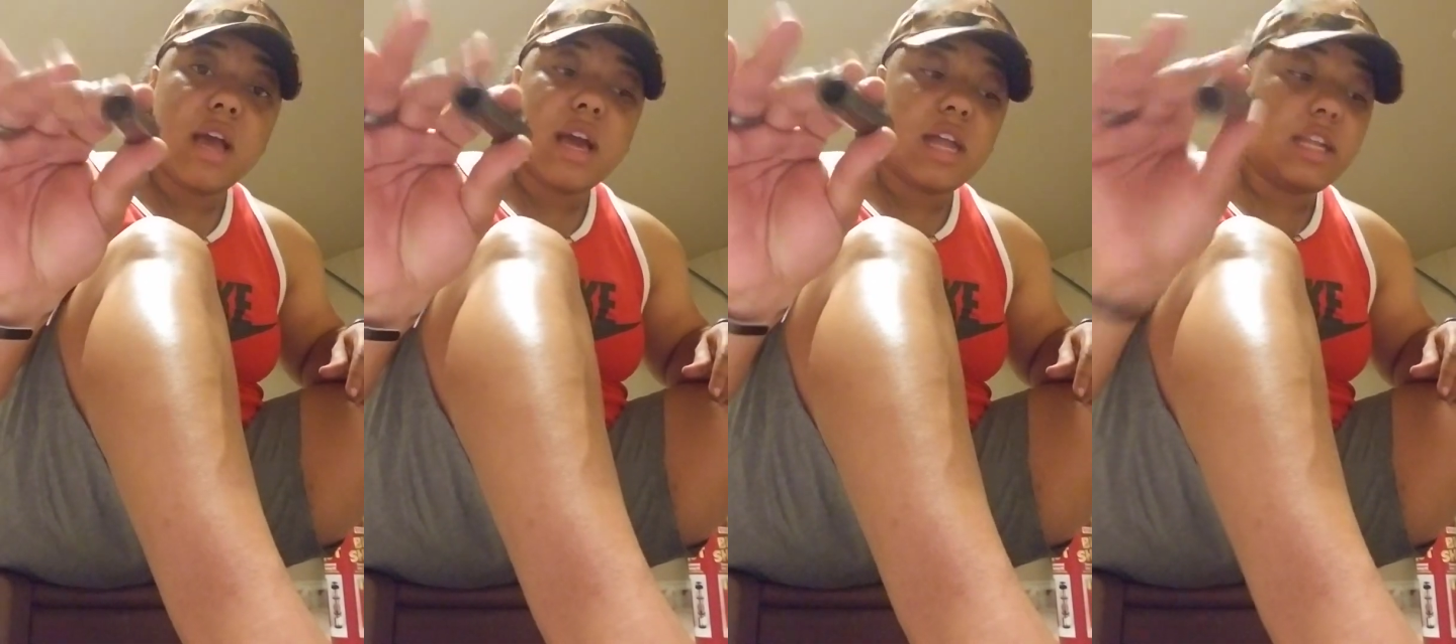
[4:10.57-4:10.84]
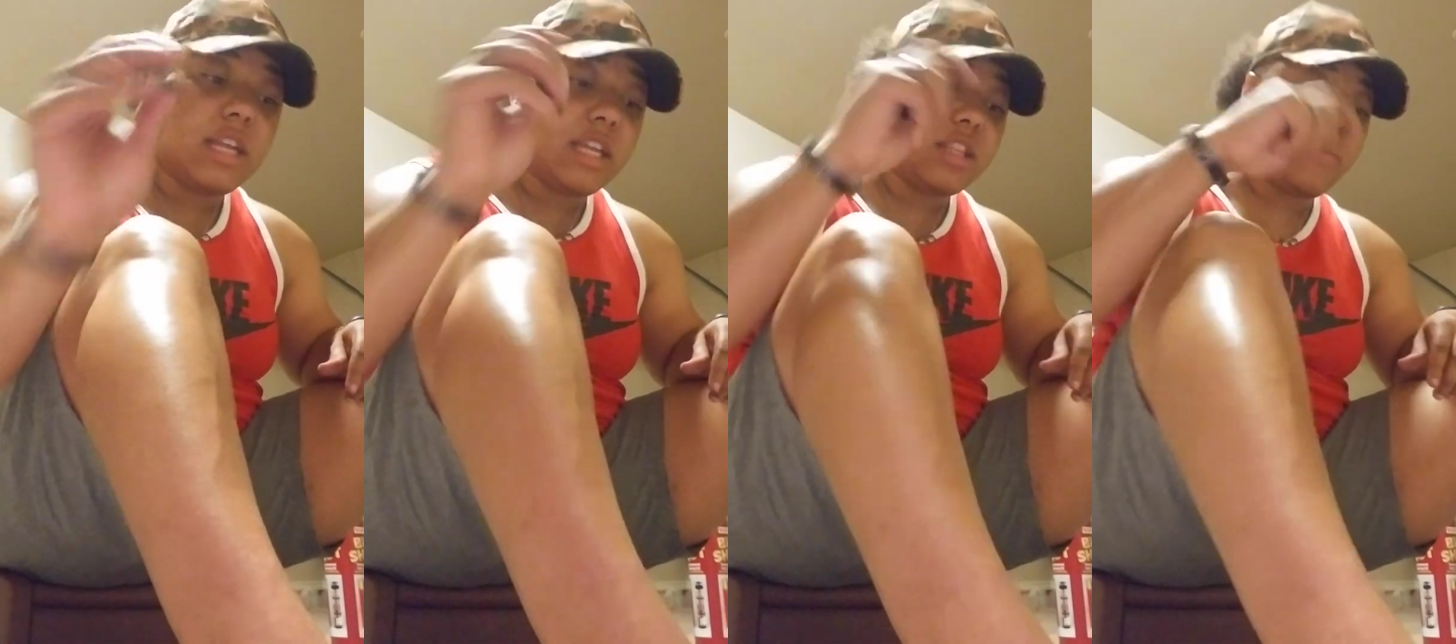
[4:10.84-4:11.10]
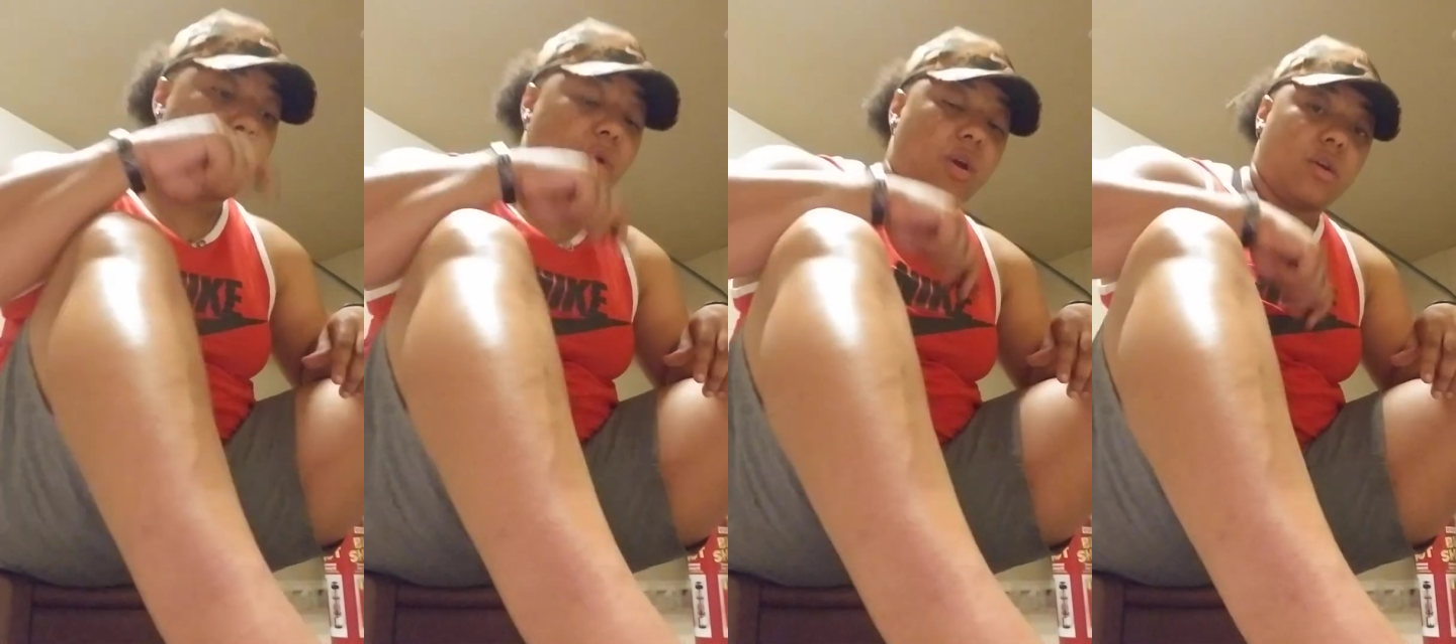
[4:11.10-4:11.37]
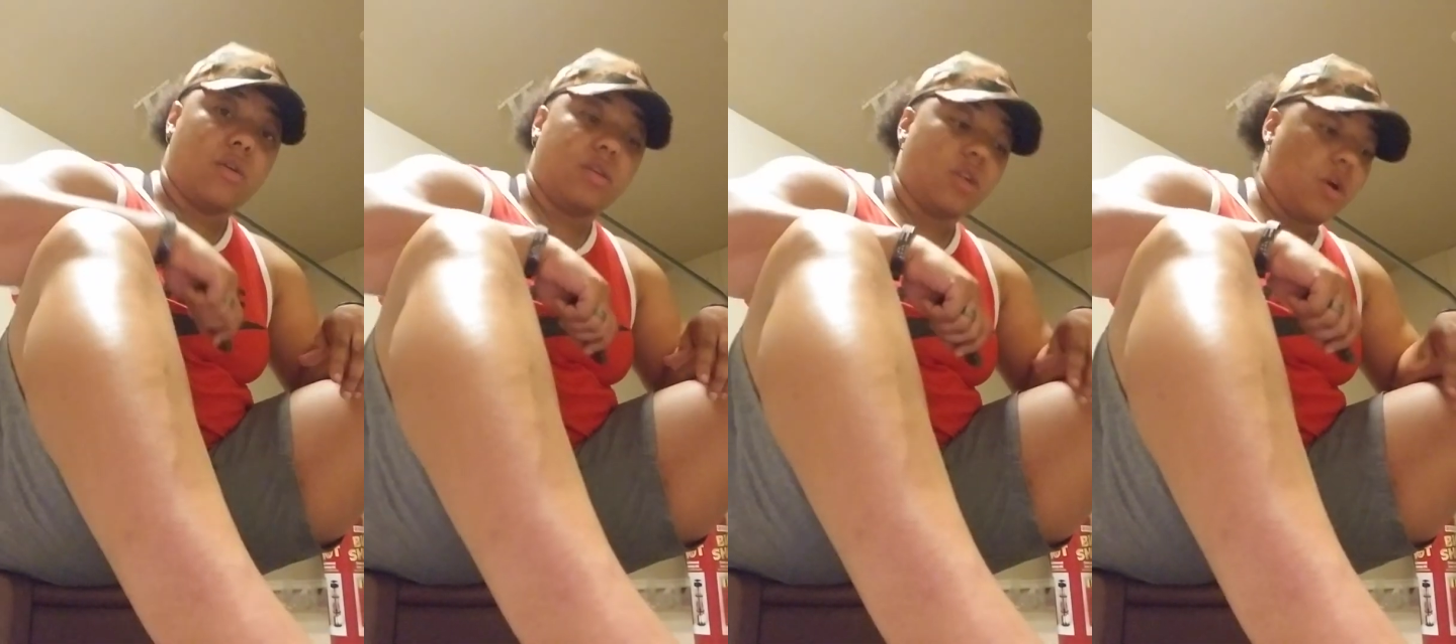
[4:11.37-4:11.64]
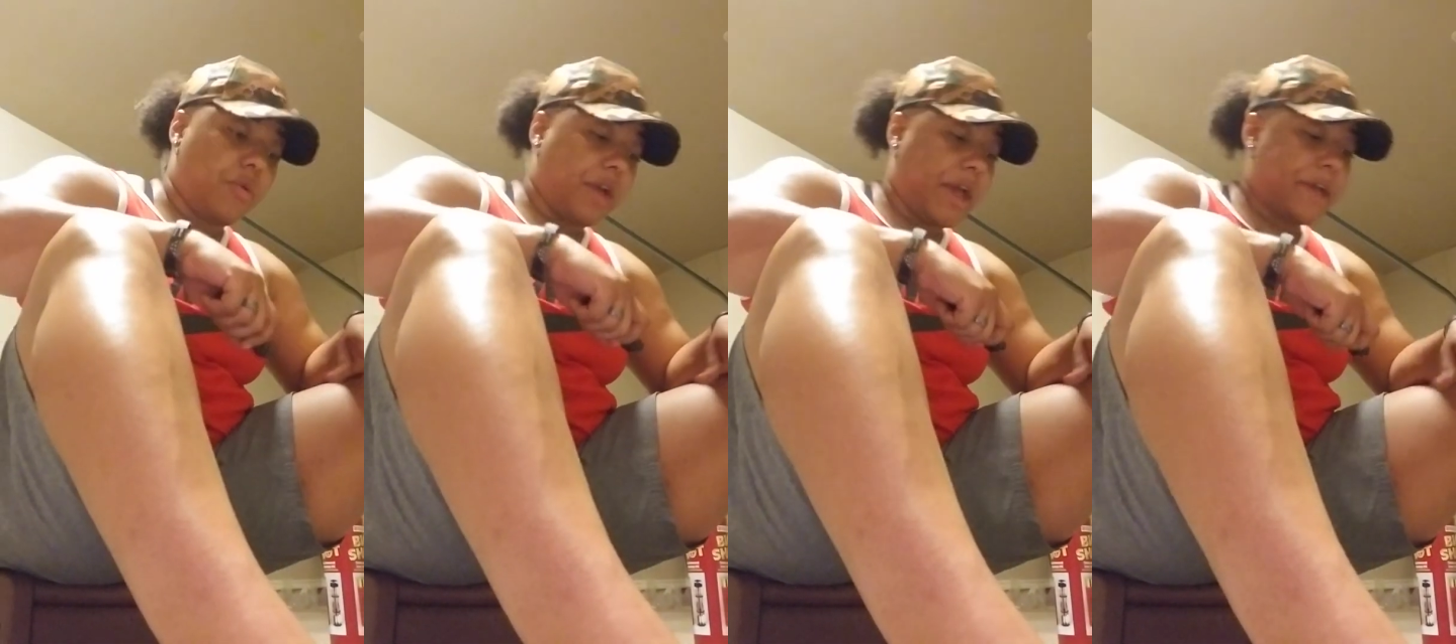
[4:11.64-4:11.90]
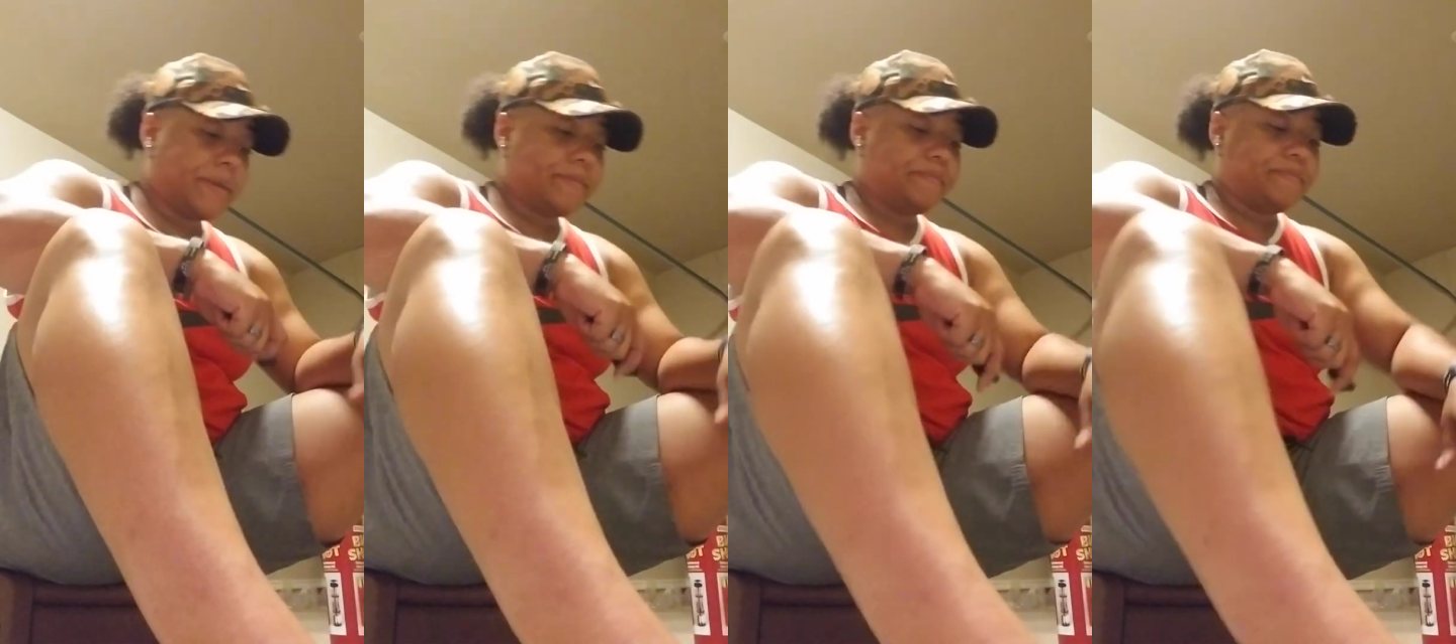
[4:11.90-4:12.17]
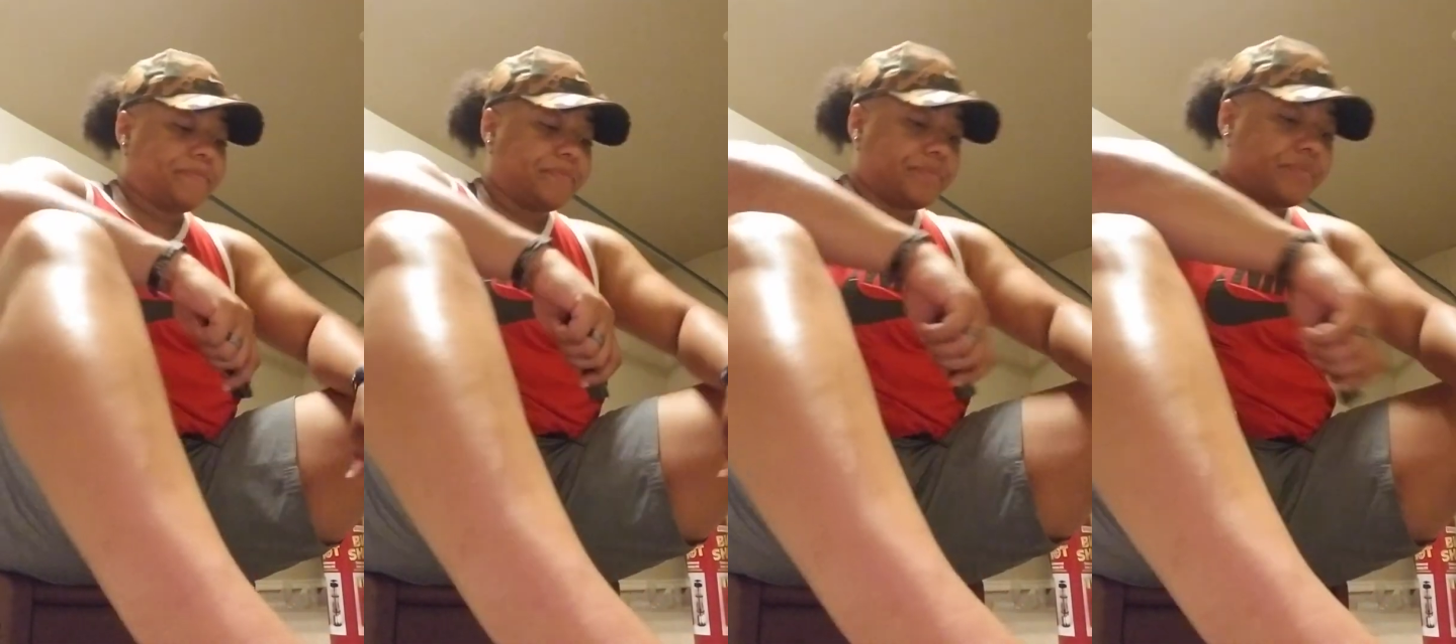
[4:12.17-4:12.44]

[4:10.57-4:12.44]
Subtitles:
clean the barrel, okay?